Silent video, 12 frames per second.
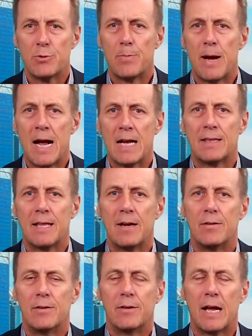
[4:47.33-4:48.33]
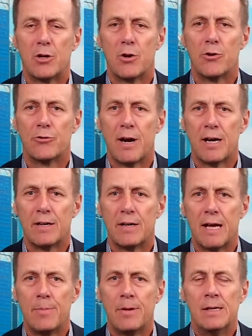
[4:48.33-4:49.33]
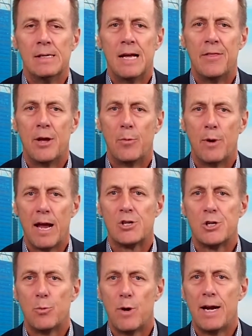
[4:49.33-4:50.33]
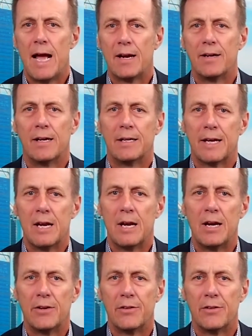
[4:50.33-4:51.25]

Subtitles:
we parked that contract up, and then we actually went out again